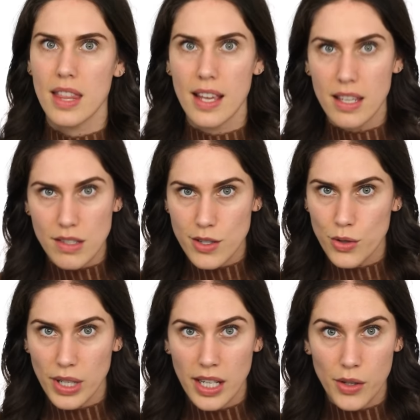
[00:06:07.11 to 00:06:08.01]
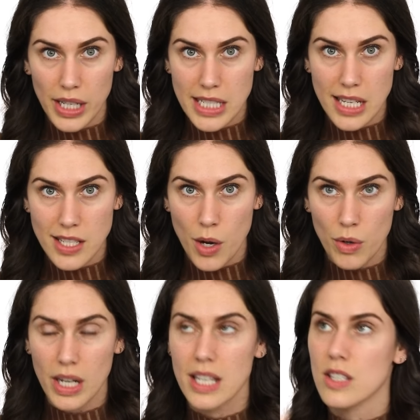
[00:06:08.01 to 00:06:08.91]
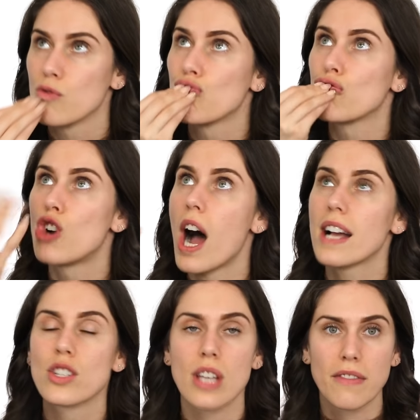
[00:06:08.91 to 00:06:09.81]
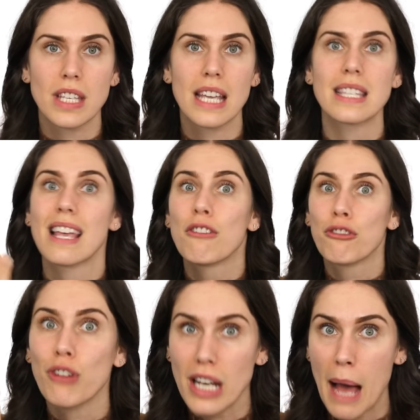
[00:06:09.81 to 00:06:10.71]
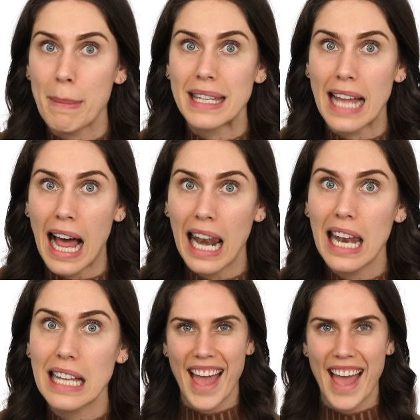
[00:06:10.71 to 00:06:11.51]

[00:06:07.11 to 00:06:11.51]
the Isntree green tea toner is mwah, chef's kiss, phenomenal.